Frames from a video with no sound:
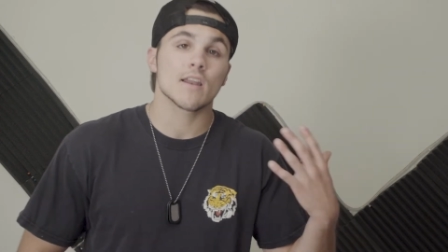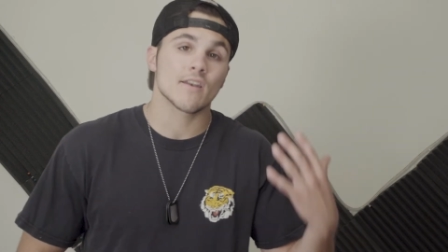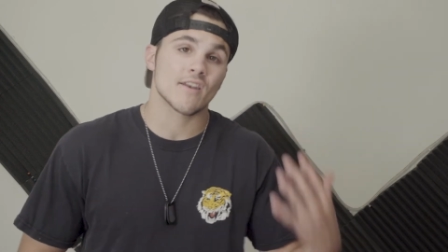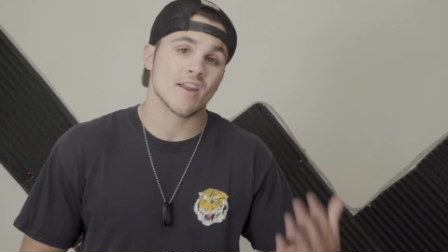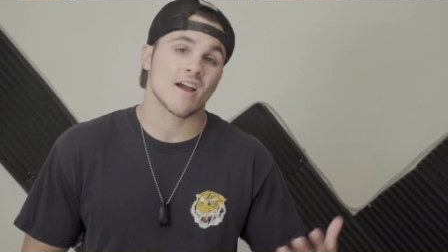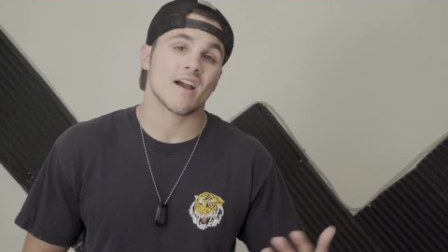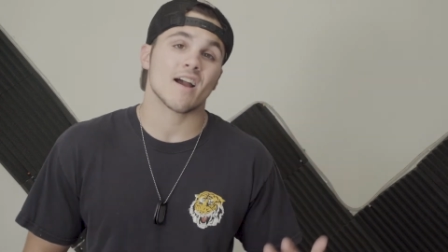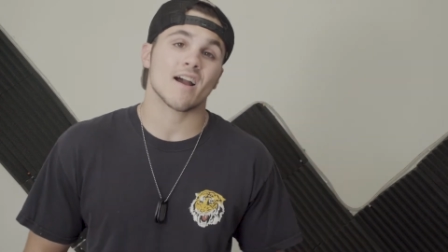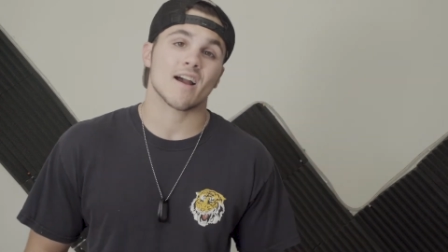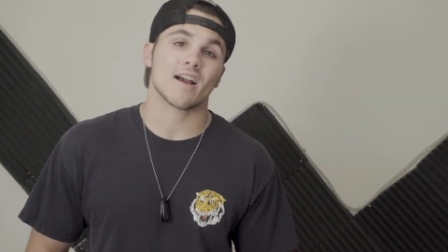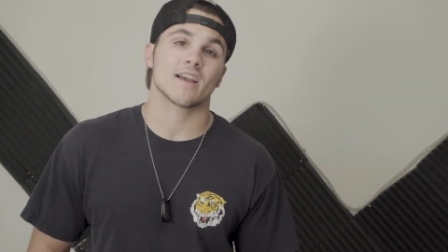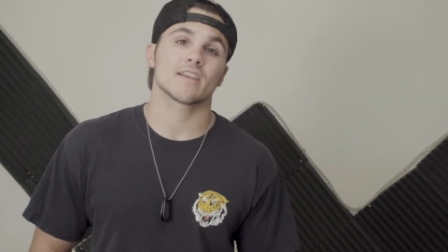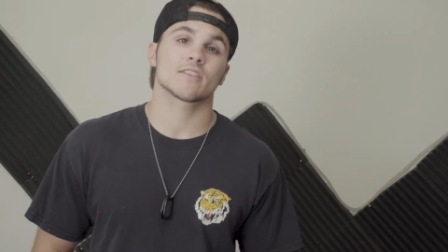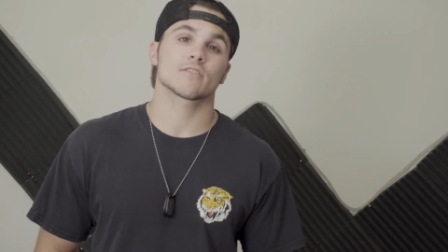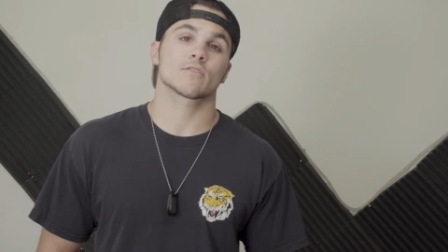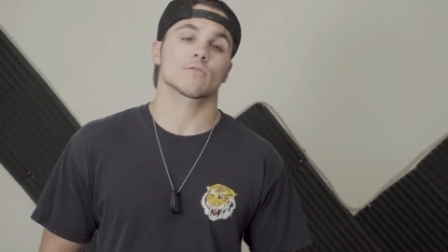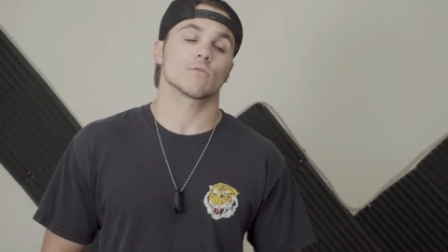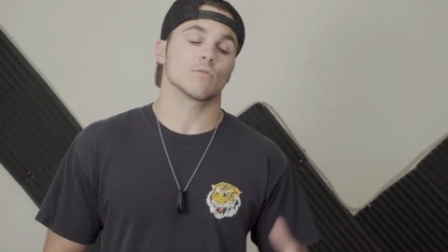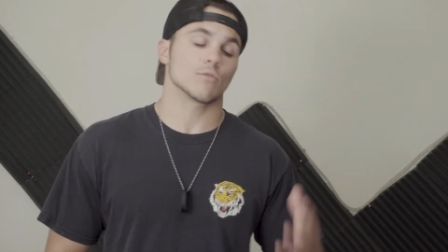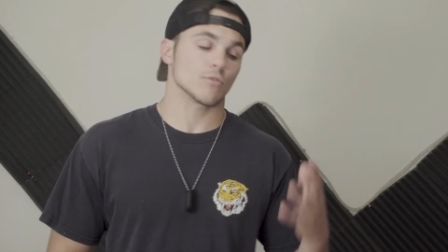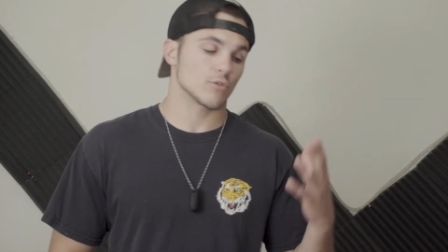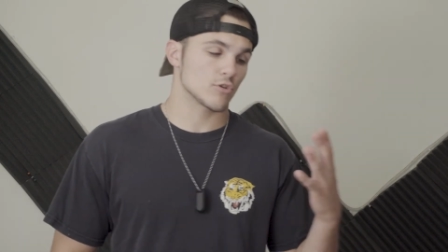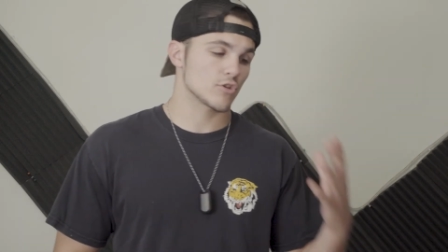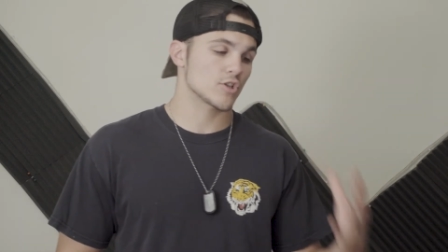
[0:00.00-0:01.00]
not high
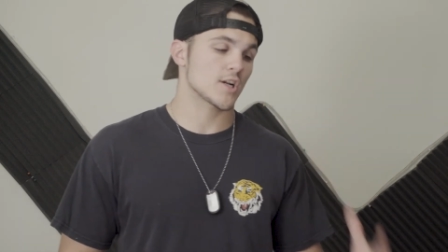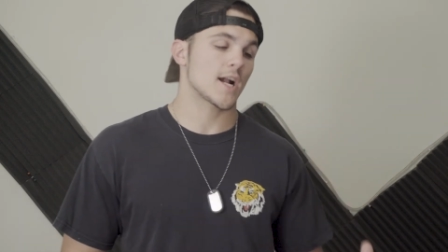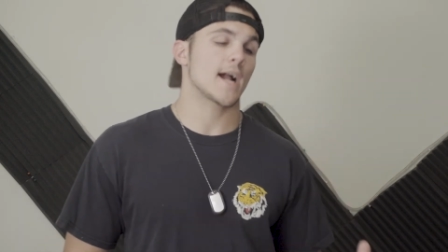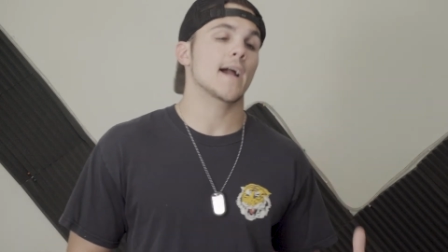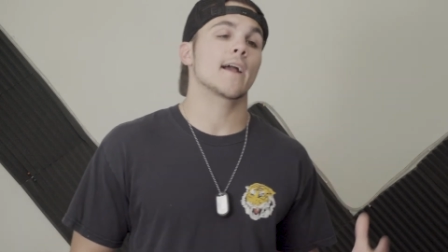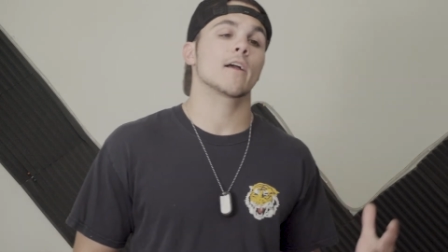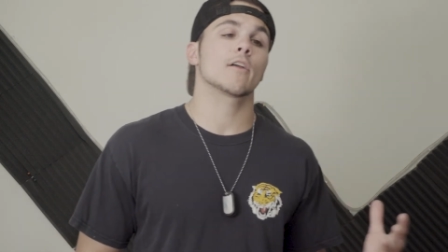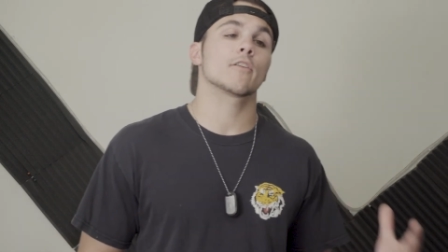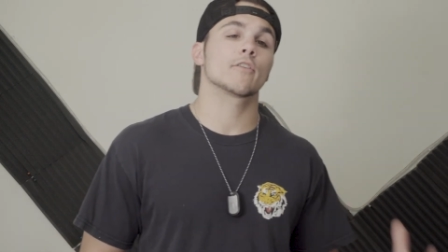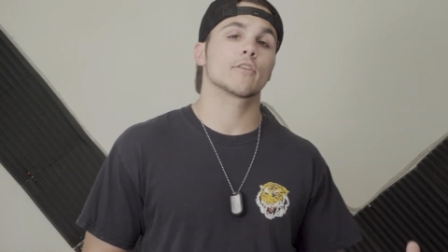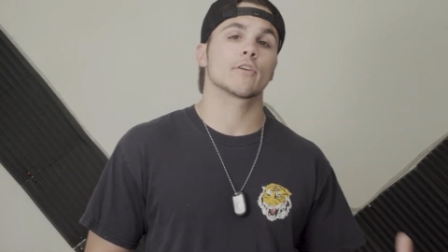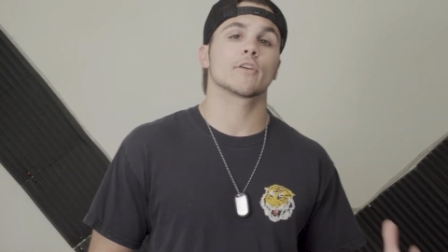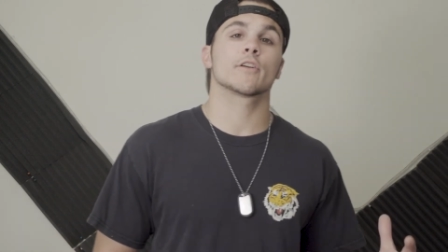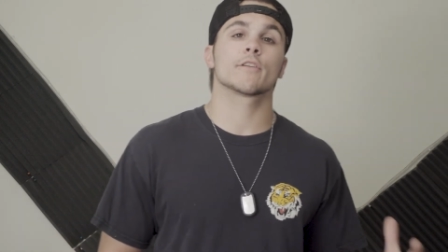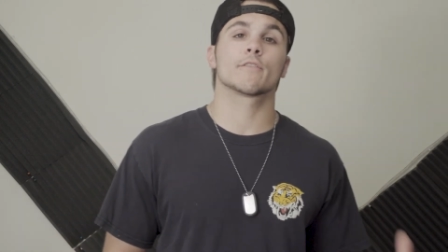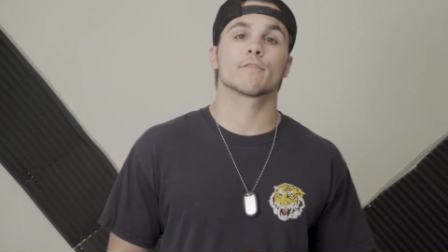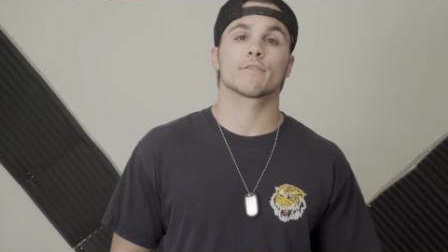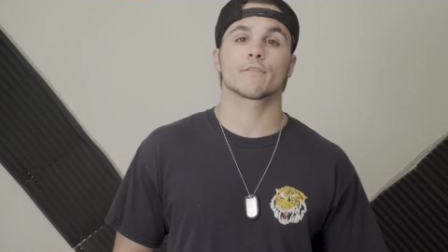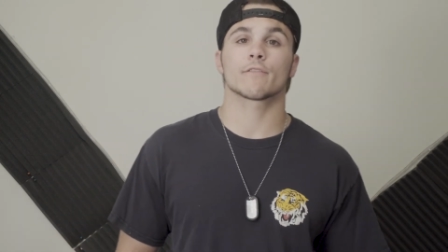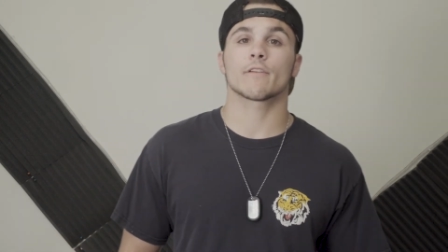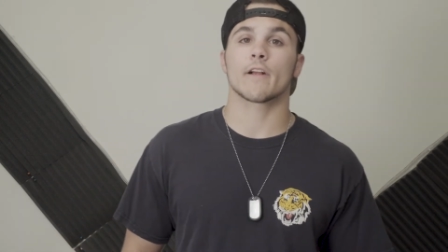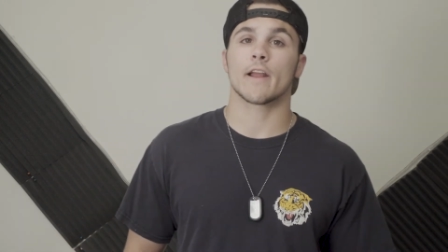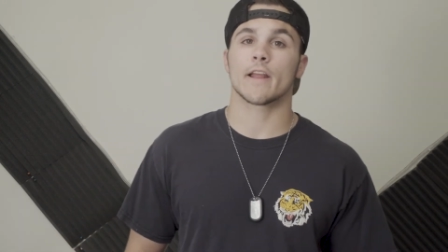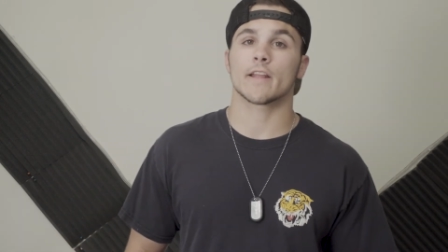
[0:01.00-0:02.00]
school, childhood
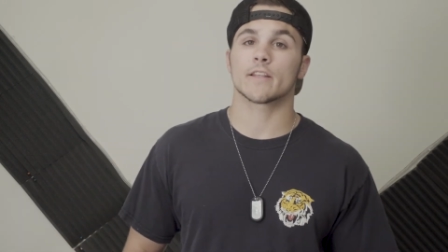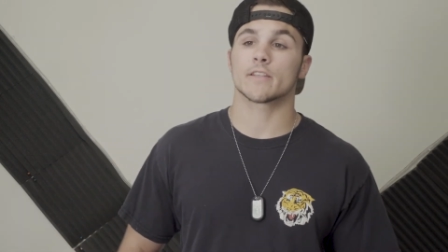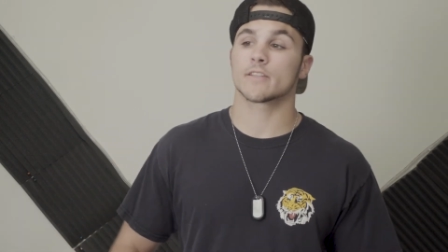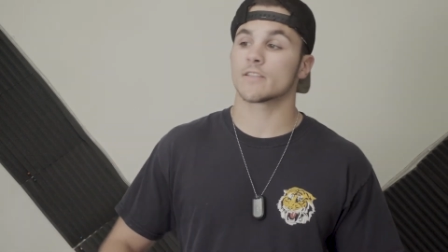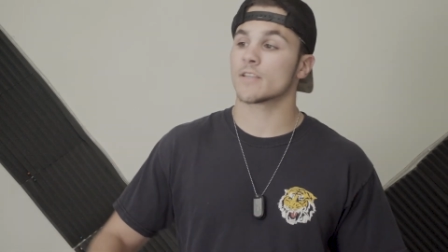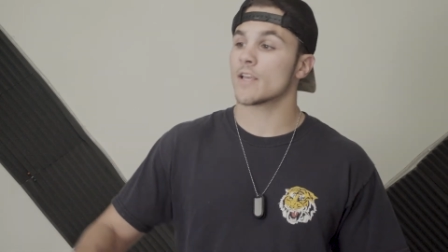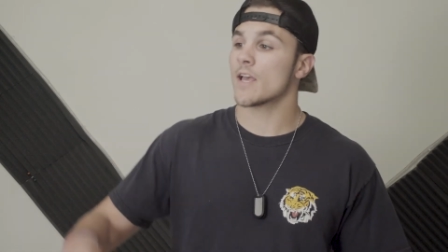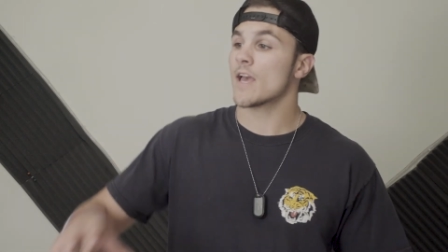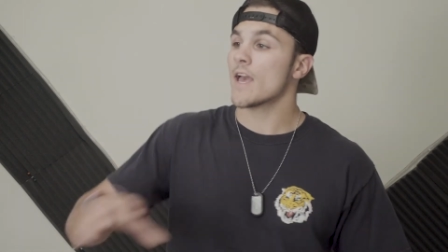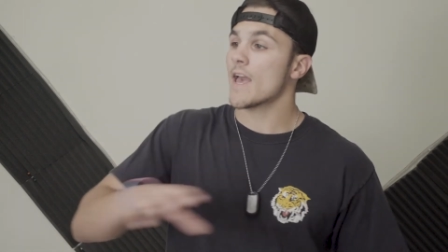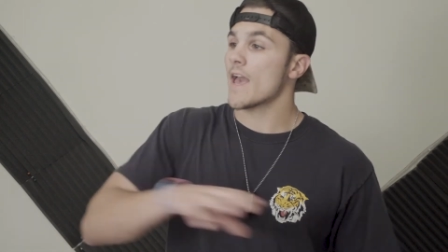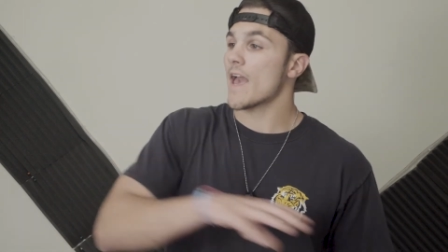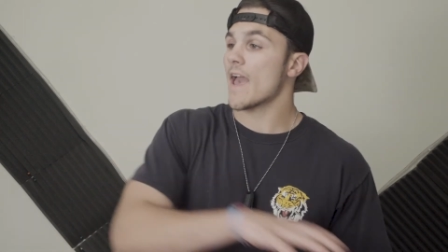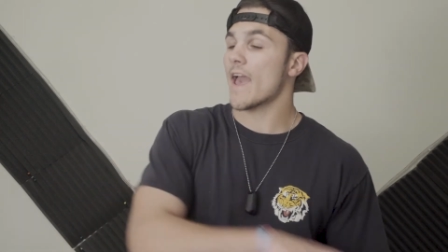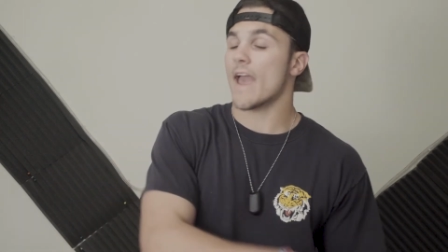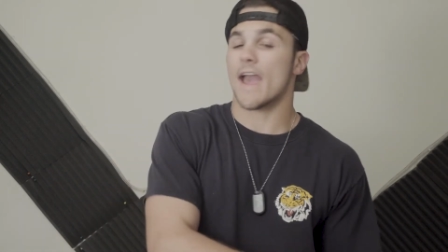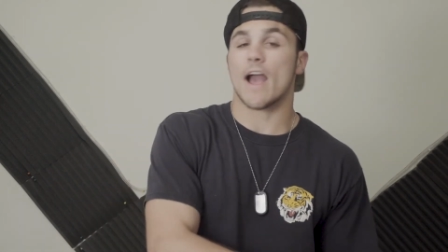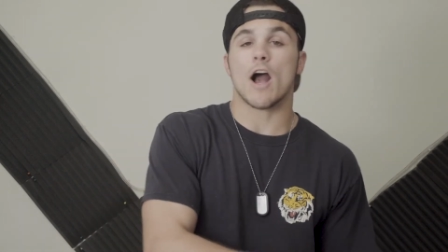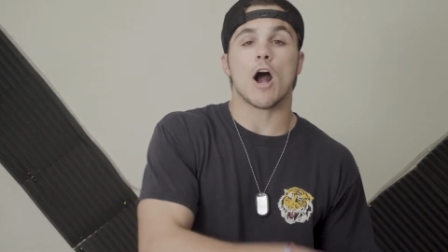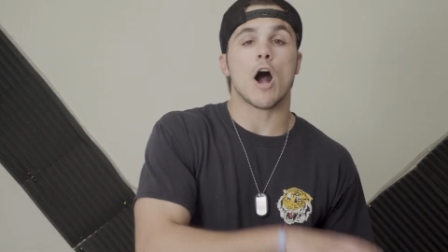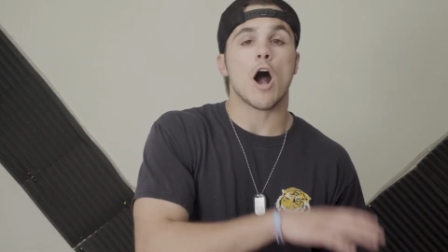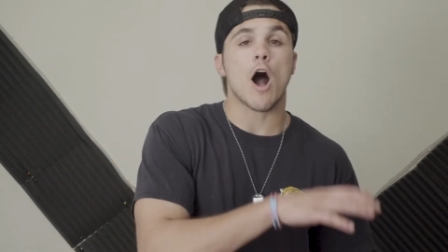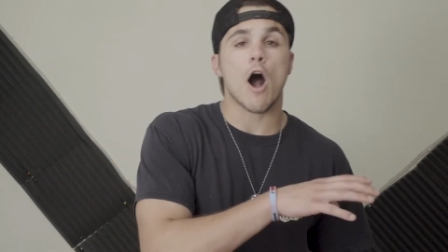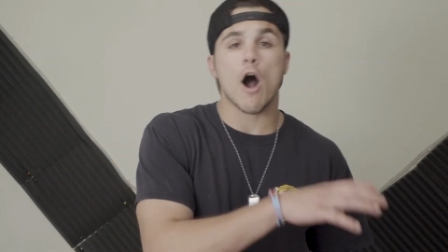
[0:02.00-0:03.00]
friends
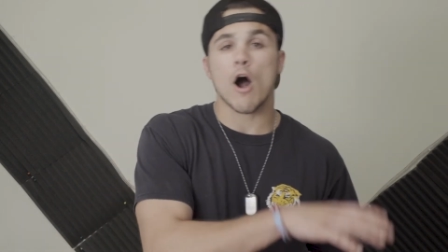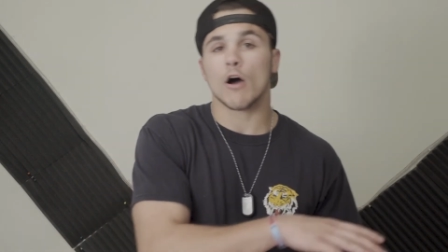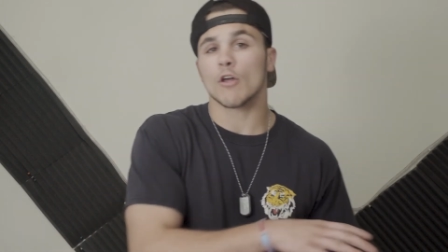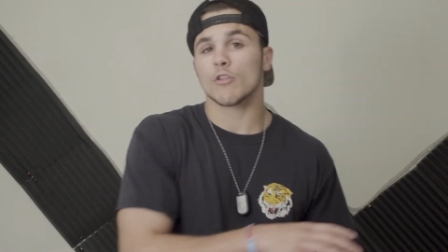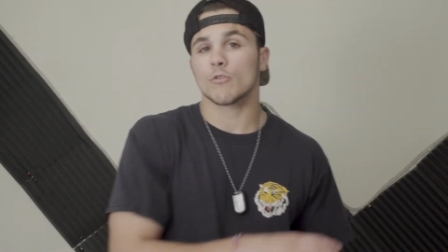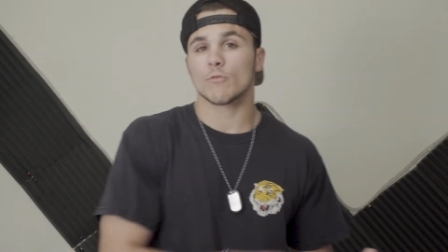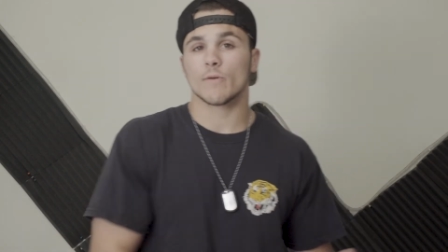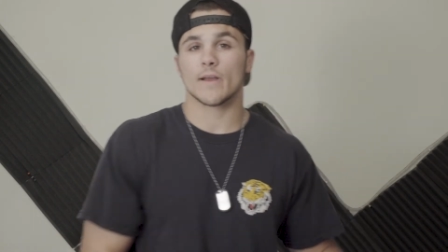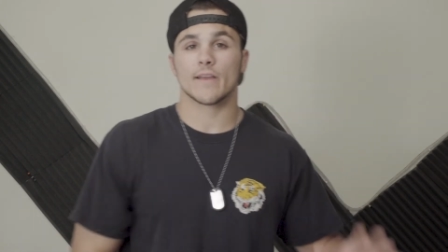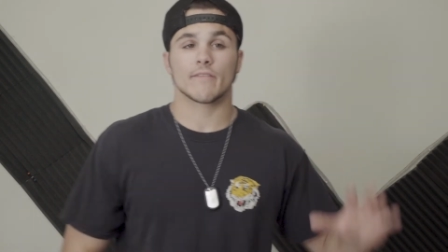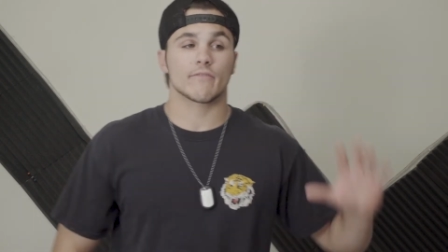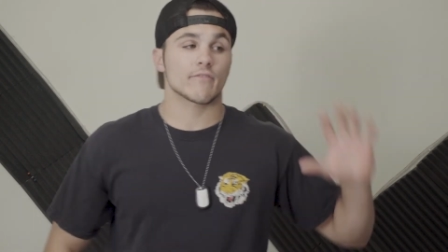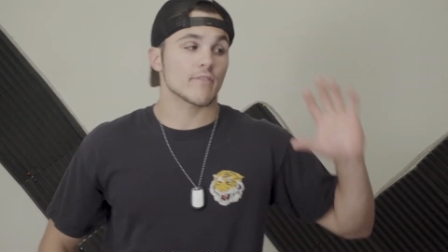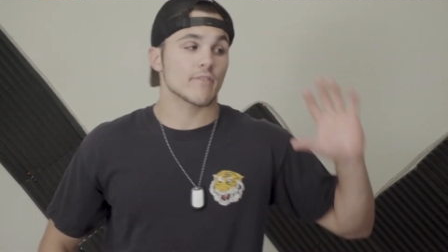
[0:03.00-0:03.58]
all the way